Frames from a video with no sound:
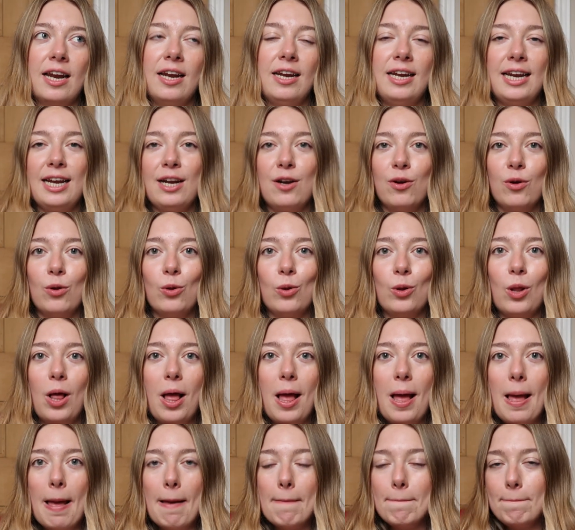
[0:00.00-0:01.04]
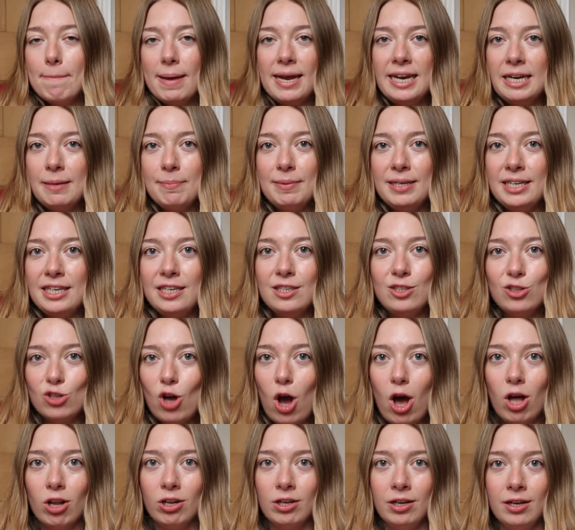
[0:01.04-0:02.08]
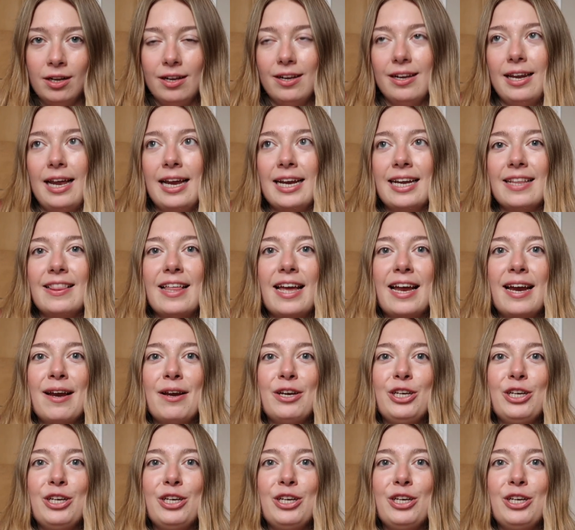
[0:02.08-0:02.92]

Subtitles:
a little baby doll. Like, they're